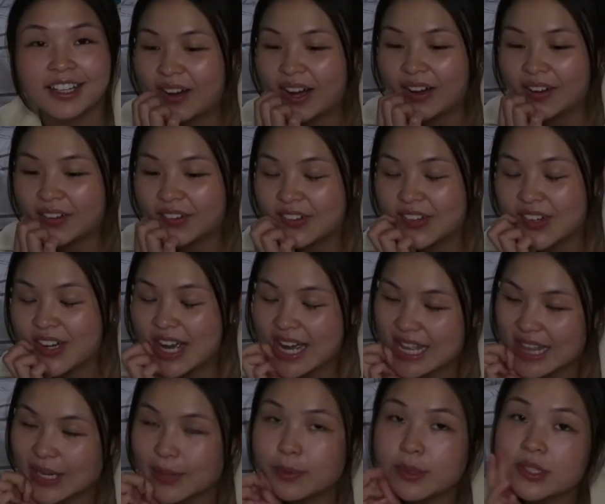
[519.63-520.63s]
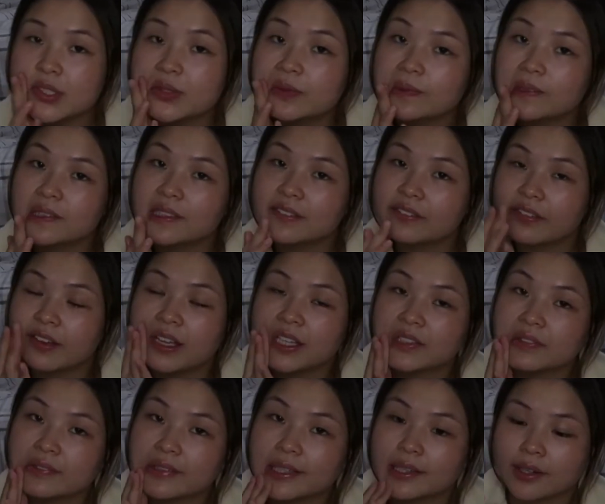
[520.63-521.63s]
Wow, that was a really
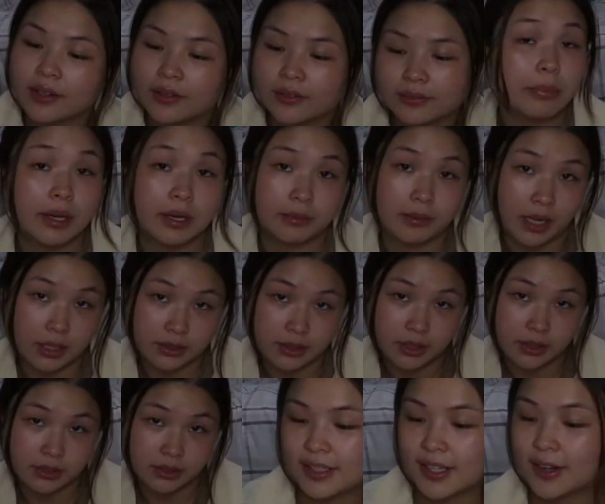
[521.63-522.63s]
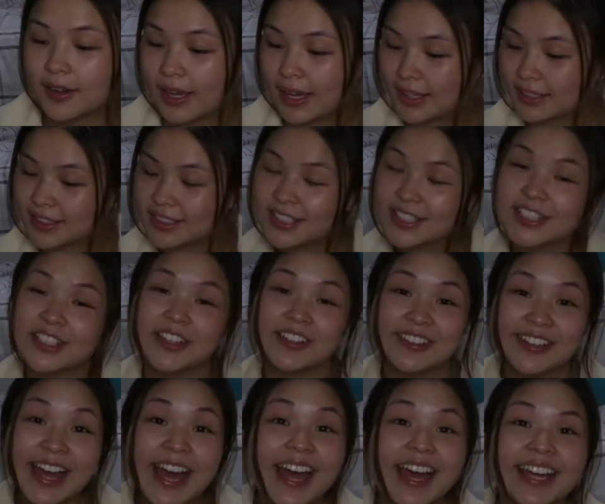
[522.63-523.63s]
fast video, but I'm not done. Okay, so
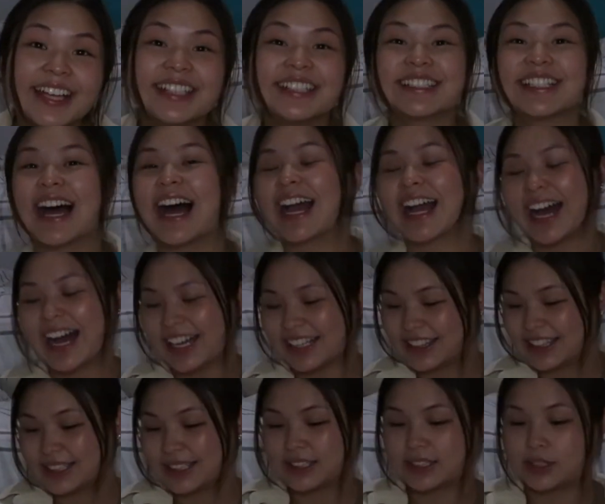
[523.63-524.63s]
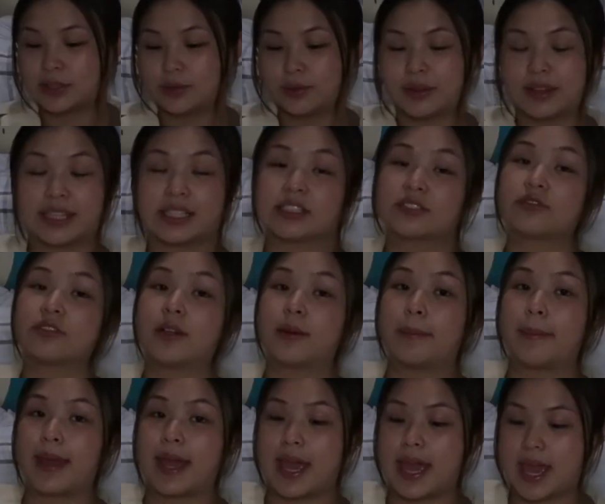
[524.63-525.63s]
next, I got these two things from
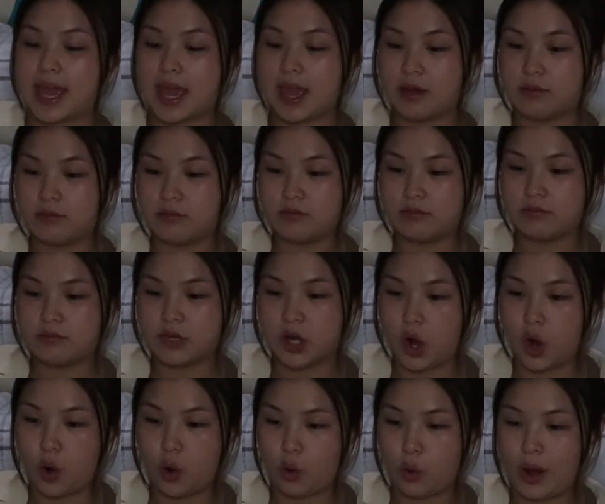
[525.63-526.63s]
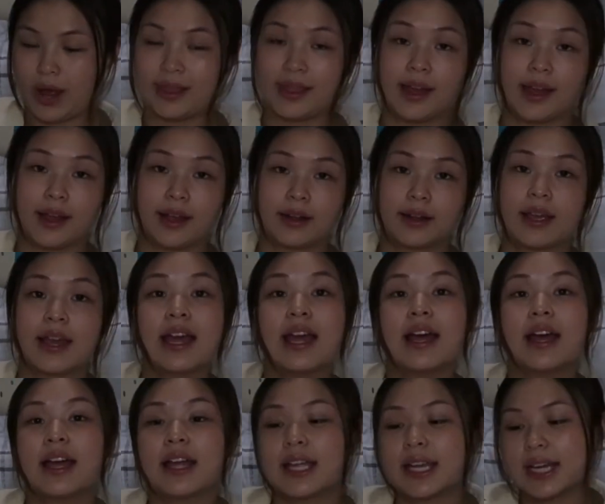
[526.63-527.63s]
Am. No, I lied.
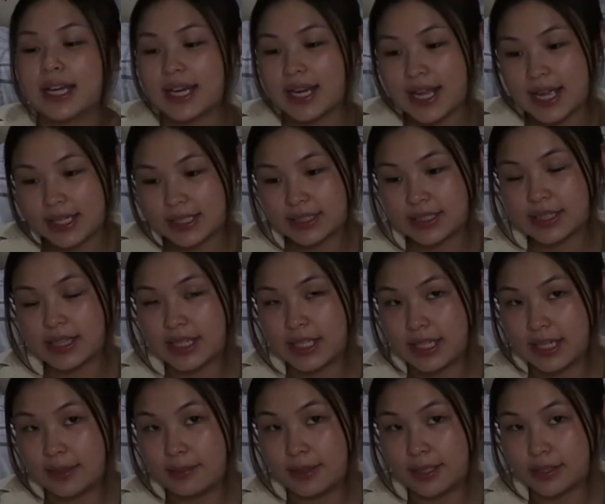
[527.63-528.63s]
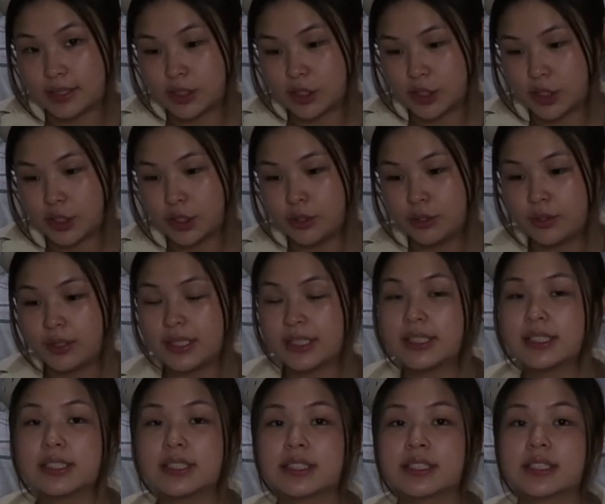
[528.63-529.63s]
Next thing I'm about to show you
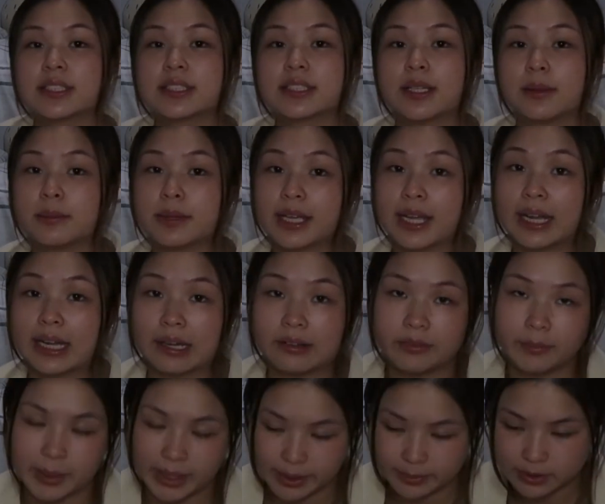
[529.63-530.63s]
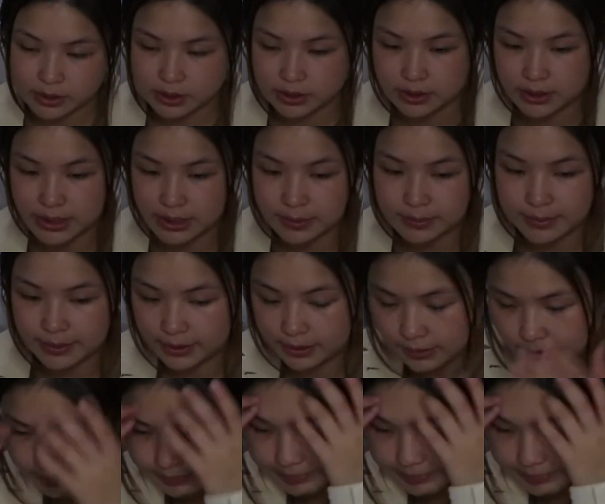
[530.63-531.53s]
is something I got from Amazon as well.